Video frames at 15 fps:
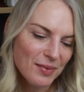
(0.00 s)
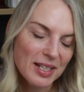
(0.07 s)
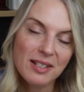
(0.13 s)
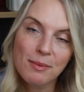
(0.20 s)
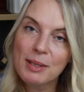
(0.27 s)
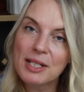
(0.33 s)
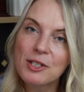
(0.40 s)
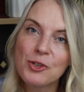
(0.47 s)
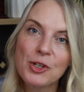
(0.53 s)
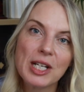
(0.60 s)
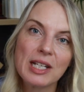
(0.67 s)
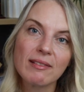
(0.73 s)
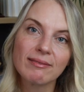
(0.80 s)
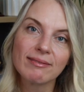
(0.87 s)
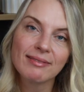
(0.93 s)
it's a
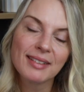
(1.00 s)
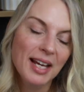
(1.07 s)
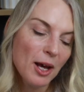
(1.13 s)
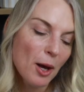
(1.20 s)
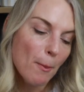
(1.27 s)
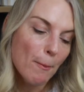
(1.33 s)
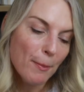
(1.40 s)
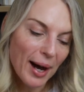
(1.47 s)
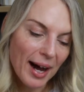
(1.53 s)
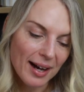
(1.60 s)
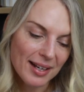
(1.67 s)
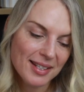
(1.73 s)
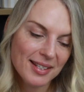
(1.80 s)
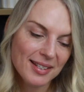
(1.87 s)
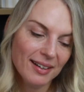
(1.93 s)
mystery.
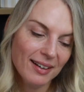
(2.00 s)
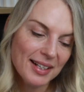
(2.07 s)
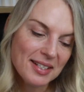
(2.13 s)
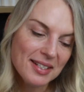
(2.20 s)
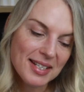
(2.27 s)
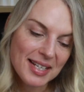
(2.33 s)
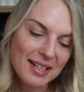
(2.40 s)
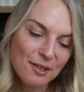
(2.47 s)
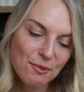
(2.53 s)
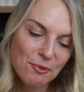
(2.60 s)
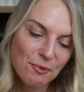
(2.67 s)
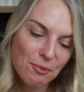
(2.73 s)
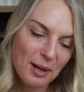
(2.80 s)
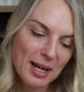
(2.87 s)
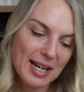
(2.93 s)
But I did
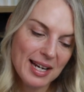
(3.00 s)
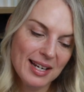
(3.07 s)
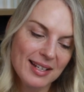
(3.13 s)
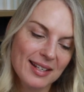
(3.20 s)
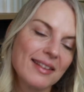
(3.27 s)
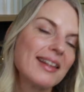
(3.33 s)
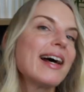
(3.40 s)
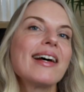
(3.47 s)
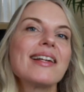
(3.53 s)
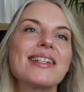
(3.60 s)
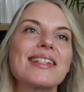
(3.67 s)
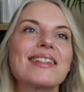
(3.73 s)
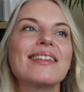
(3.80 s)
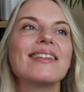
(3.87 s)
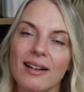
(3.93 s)
read that